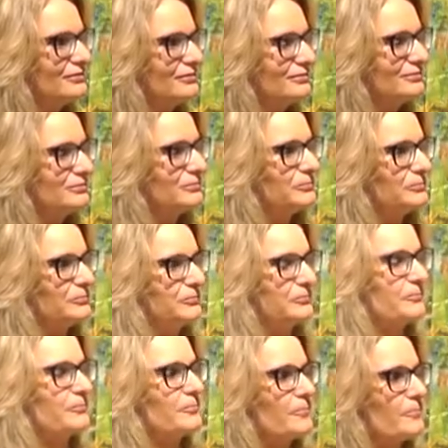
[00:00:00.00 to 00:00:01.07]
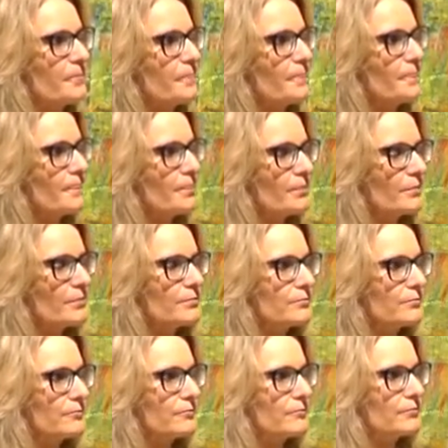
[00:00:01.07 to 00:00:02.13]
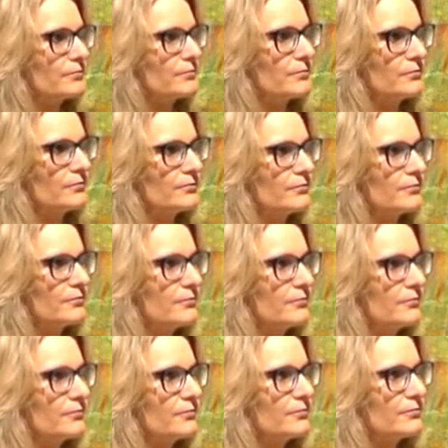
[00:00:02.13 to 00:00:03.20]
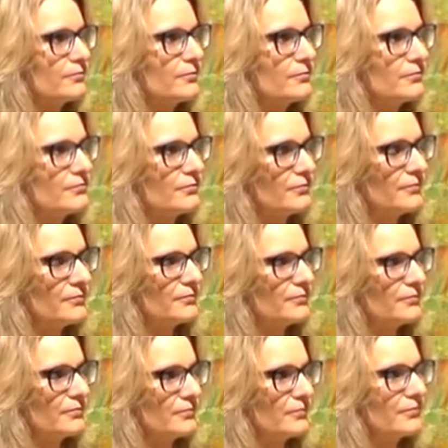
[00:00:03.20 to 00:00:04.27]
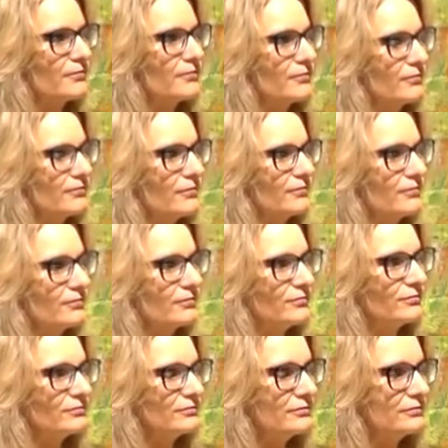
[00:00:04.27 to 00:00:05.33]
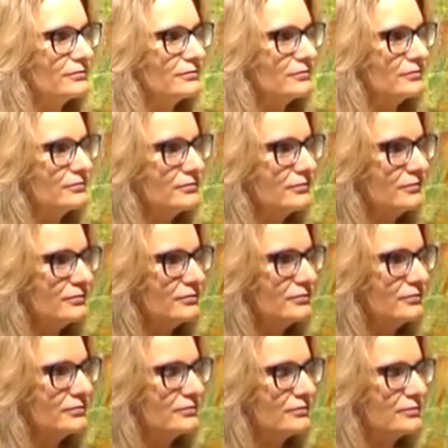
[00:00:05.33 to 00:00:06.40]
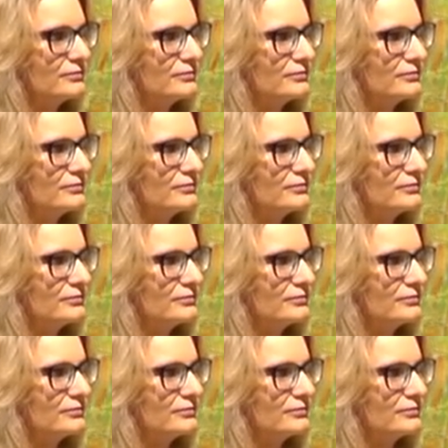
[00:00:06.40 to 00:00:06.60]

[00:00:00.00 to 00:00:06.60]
No words are spoken by the person on screen.